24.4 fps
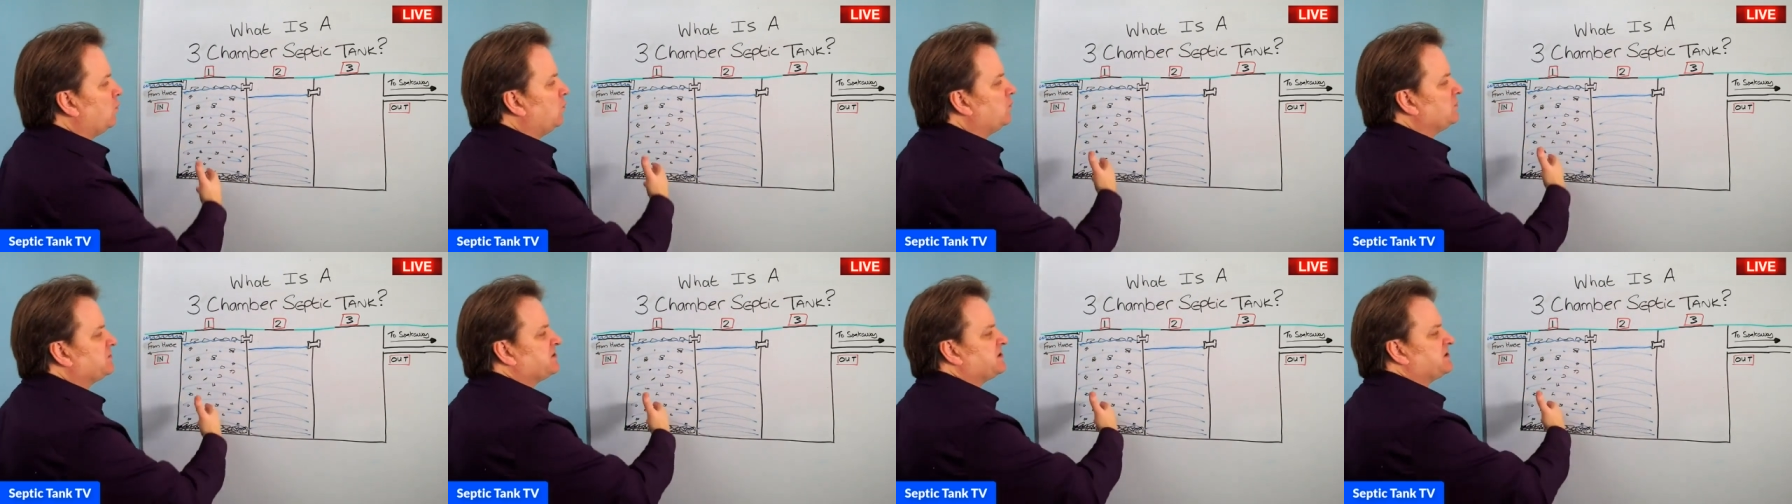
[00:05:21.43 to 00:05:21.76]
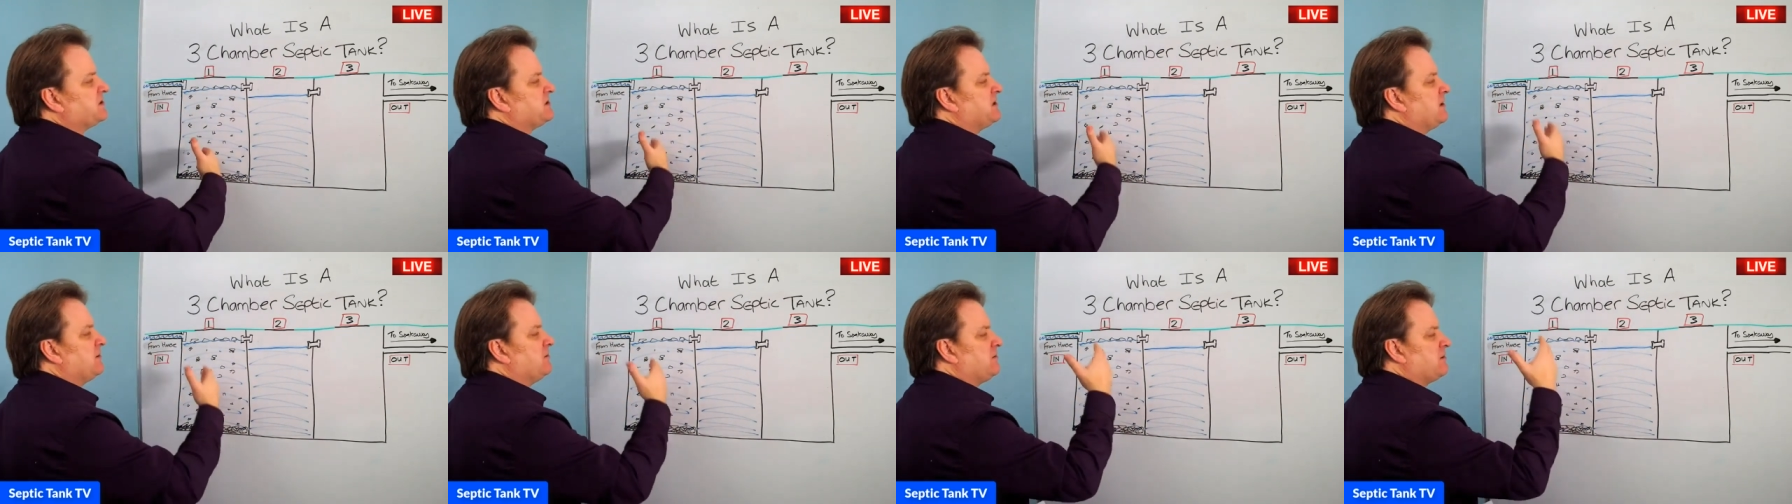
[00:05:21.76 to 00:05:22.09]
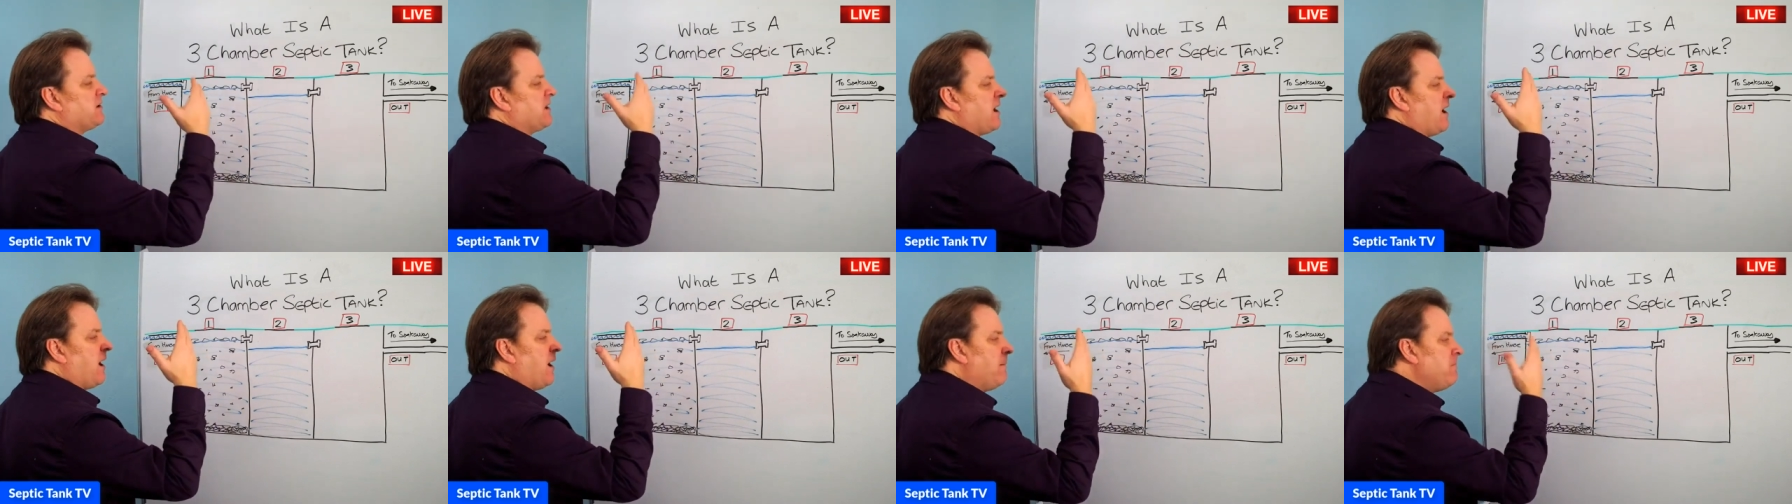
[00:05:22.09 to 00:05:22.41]
will still
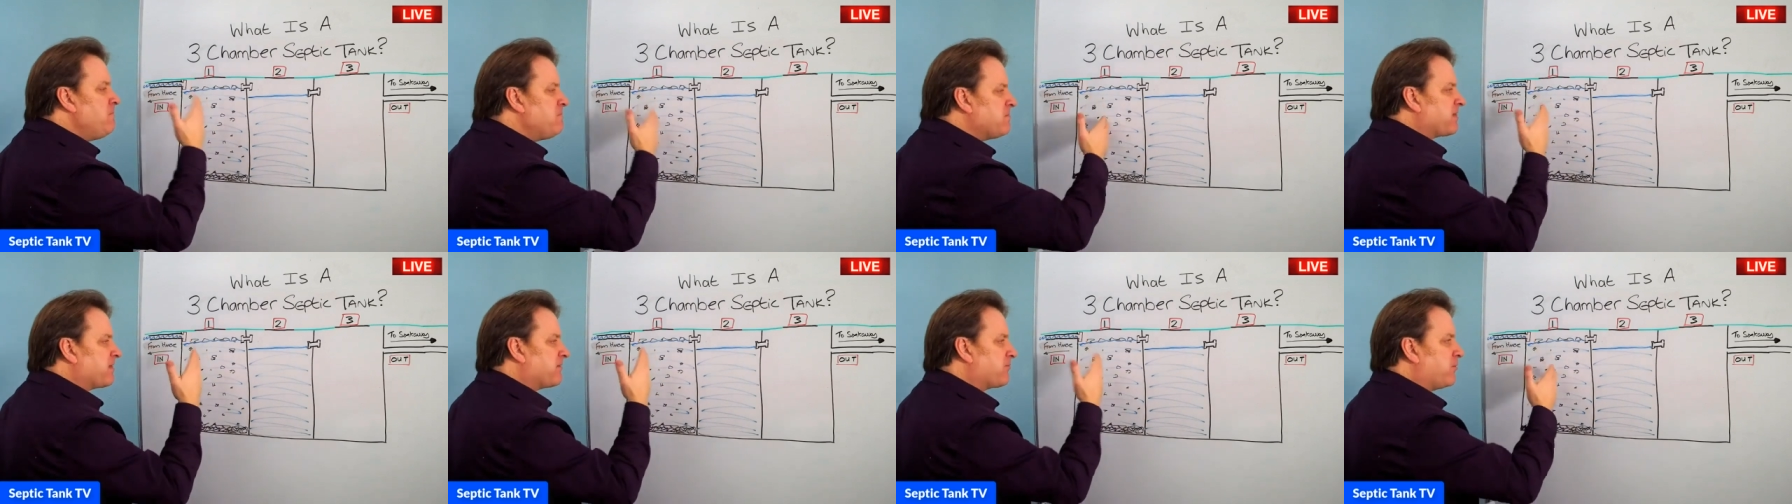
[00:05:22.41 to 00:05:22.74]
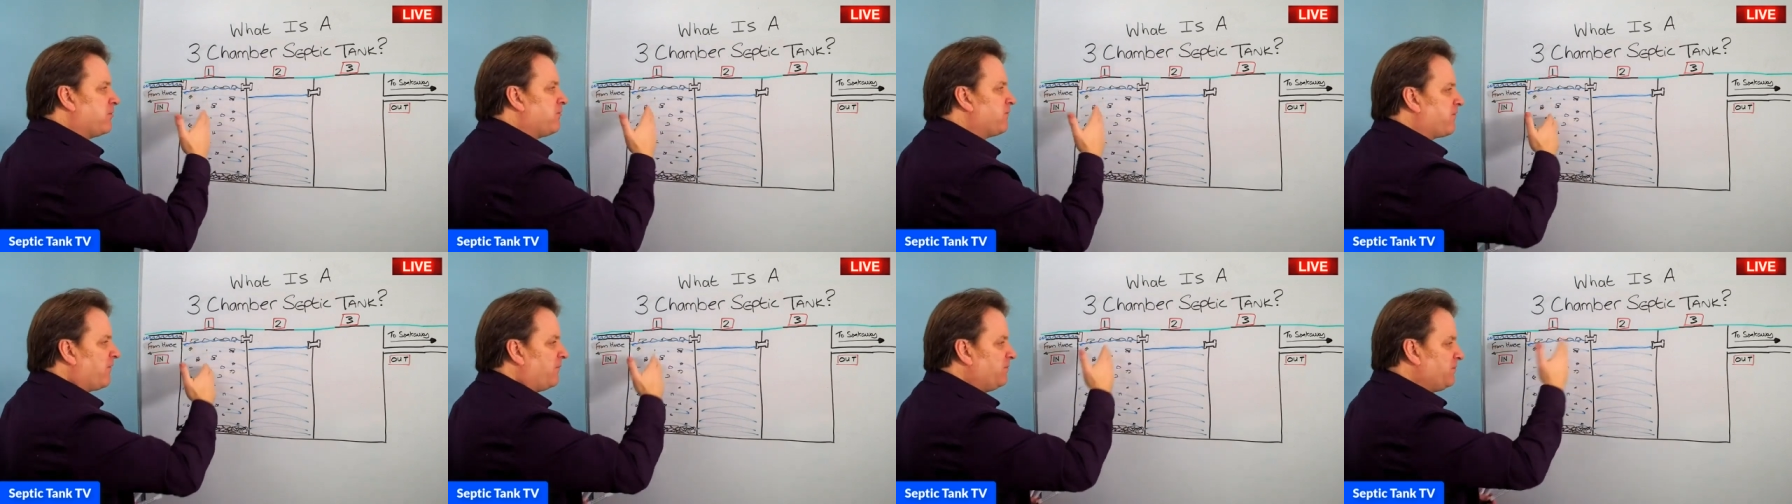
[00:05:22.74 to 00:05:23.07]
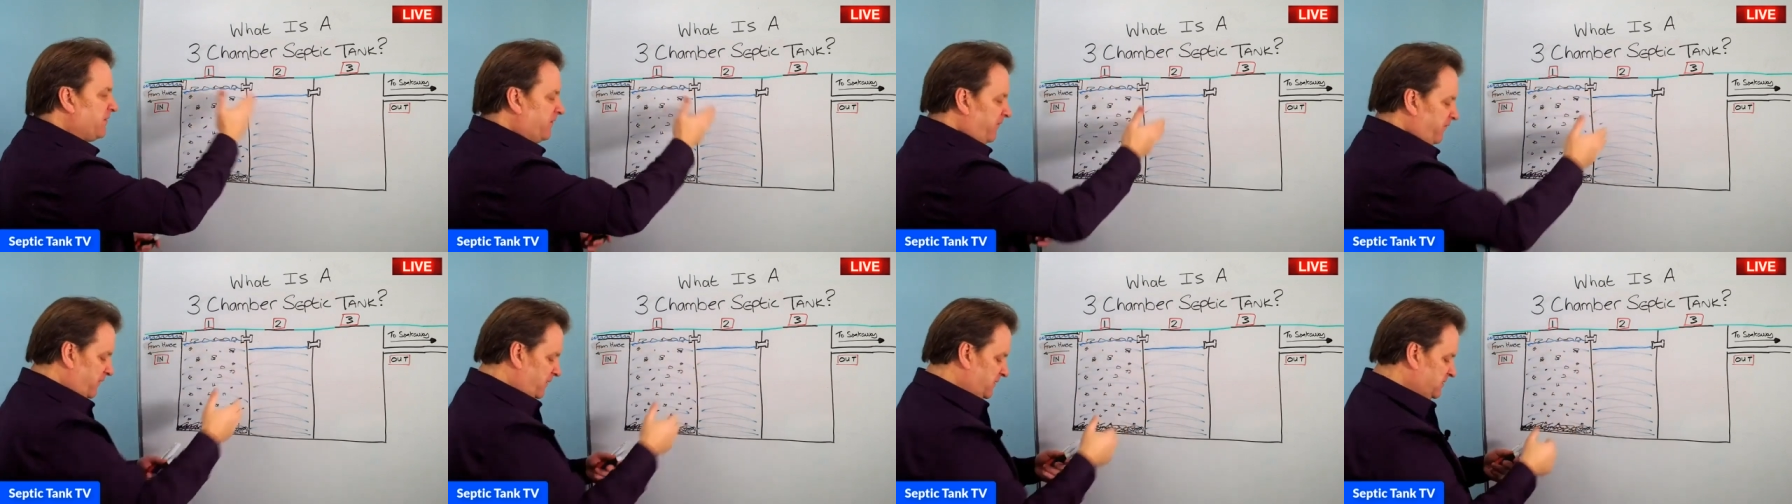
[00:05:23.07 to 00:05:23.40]
come through
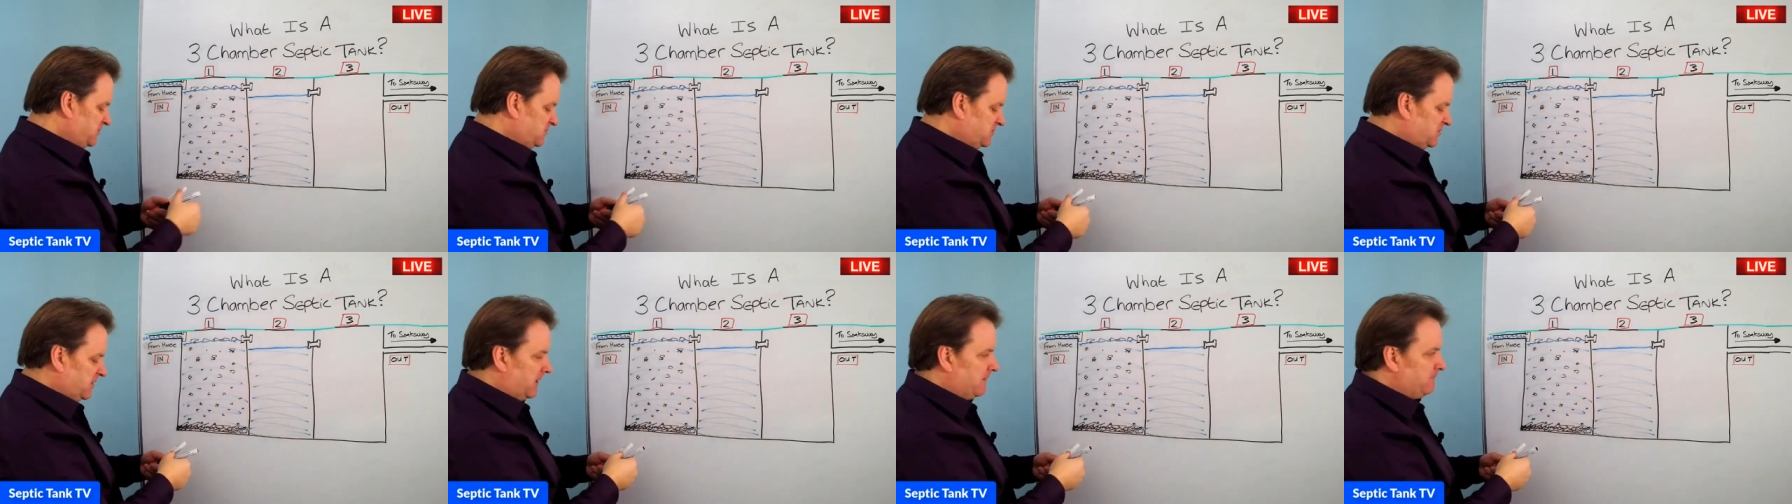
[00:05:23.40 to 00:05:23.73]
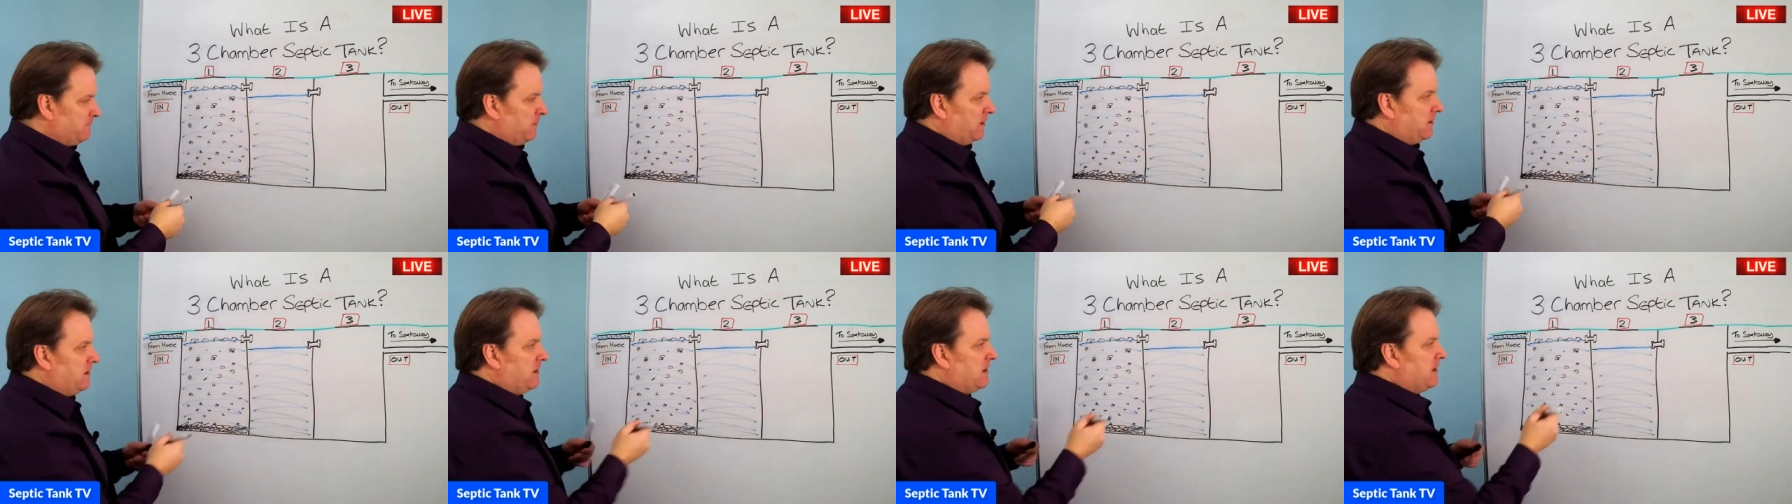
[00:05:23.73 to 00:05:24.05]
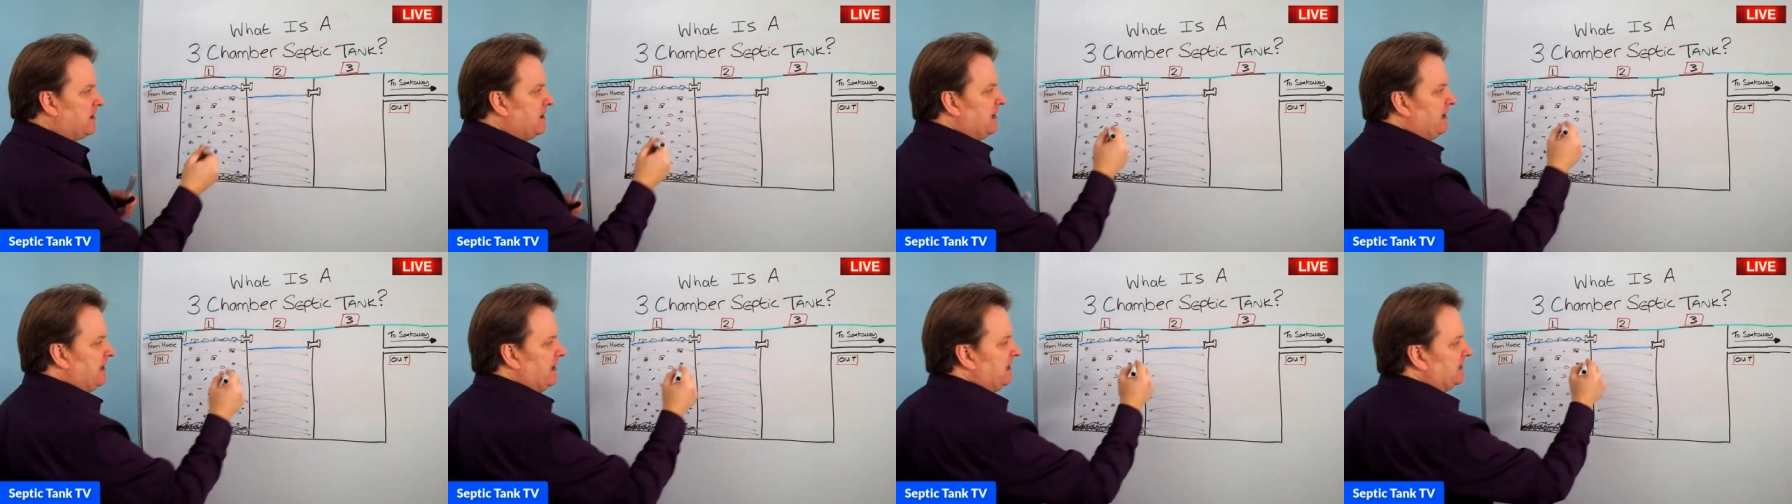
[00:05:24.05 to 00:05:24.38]
from the first chamber
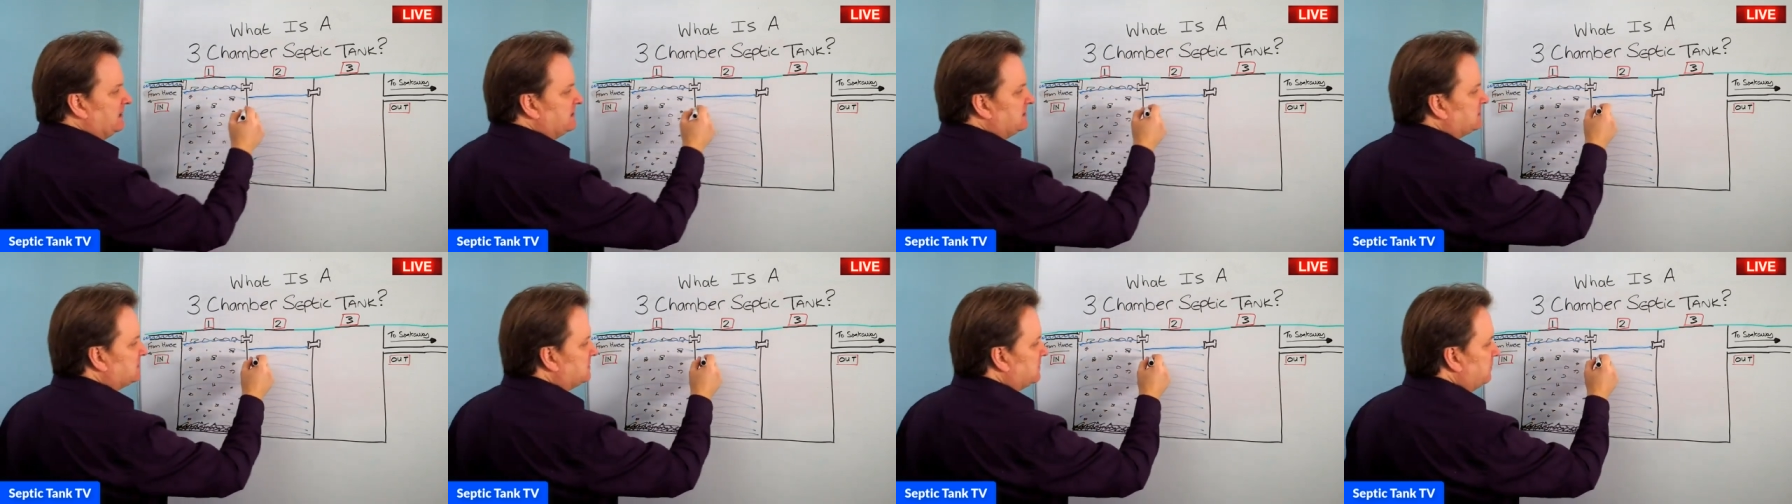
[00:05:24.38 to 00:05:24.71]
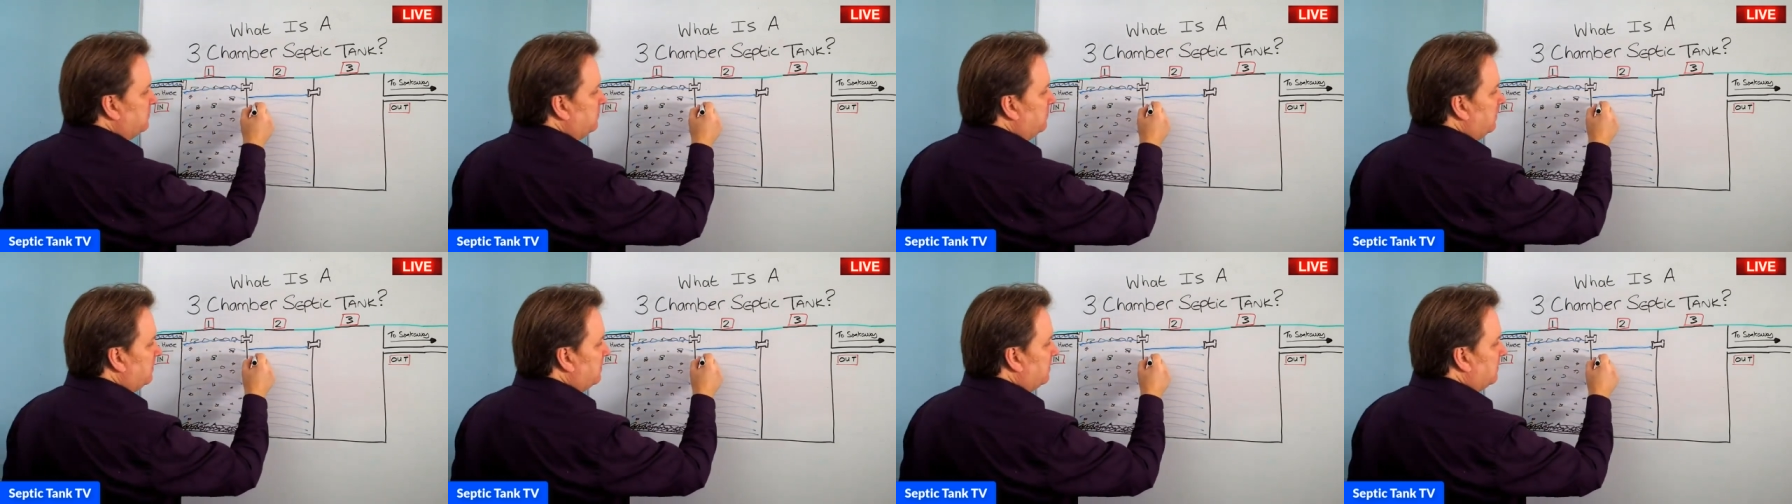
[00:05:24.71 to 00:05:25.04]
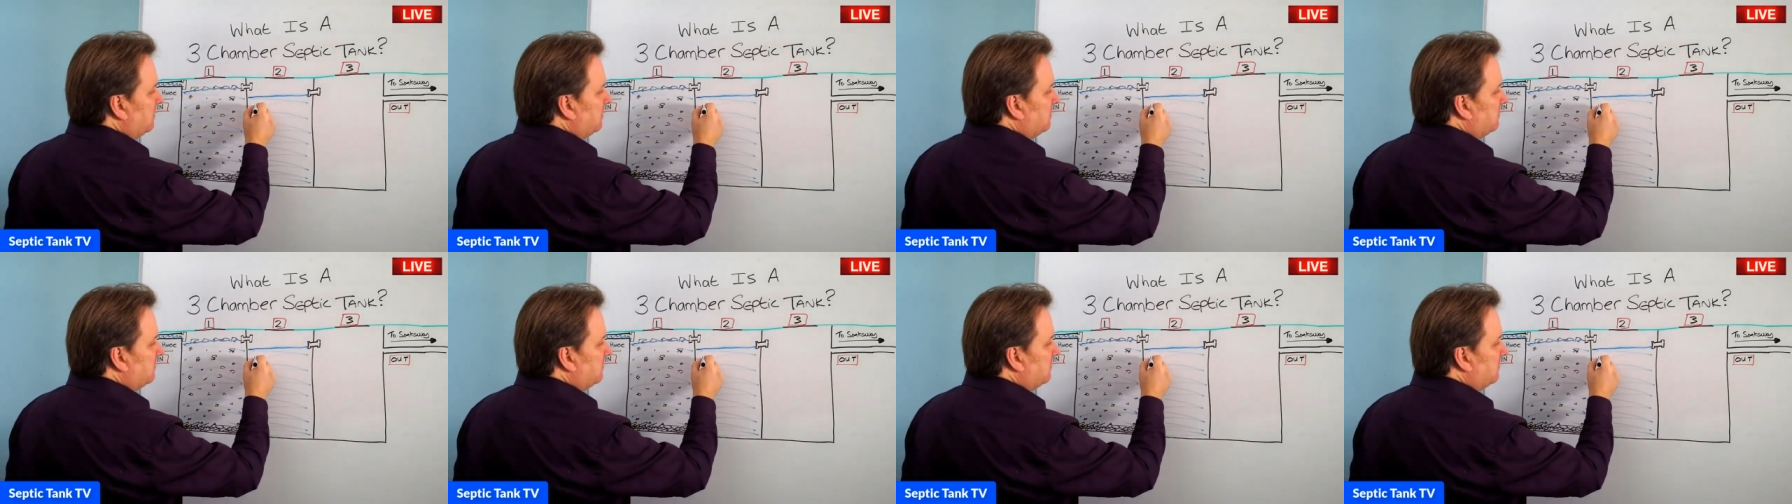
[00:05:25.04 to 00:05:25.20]
into